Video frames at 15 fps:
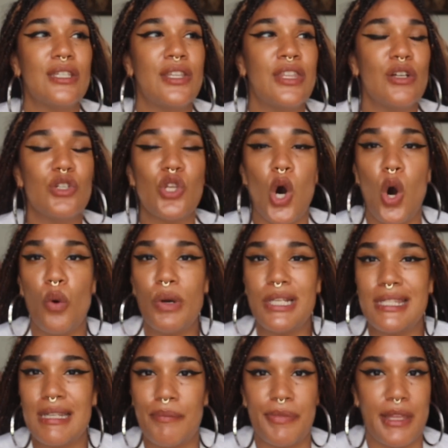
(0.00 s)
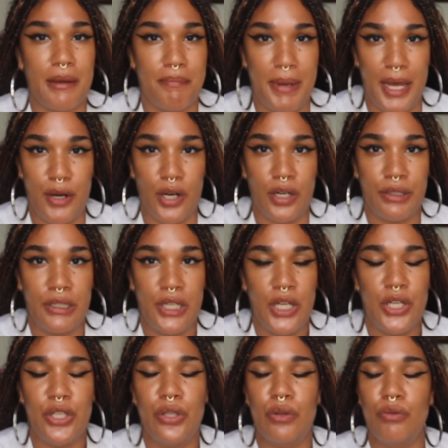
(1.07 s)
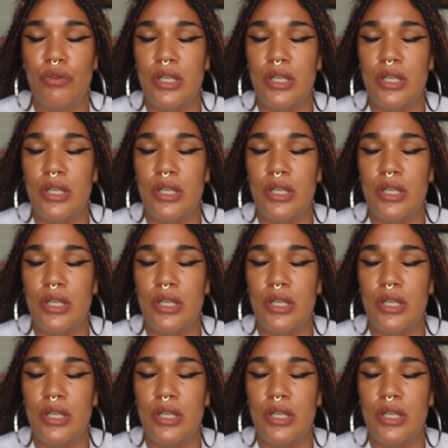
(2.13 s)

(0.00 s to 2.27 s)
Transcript: There's always something better. You